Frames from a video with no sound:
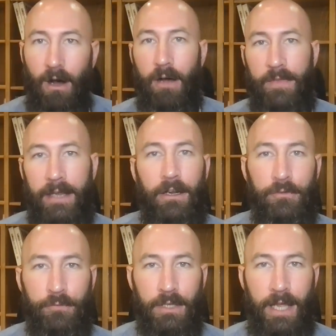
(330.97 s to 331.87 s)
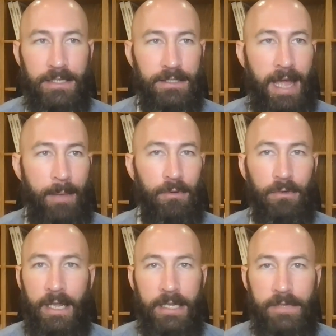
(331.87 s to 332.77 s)
on that unrealized capital
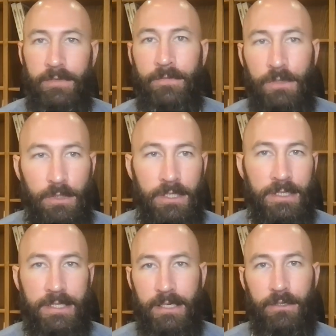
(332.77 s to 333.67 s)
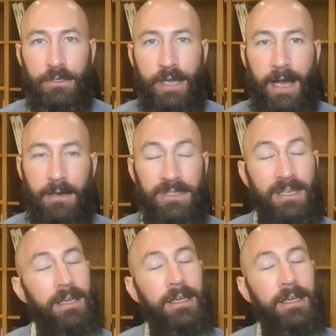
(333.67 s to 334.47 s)
gain, even if you didn't sell your house?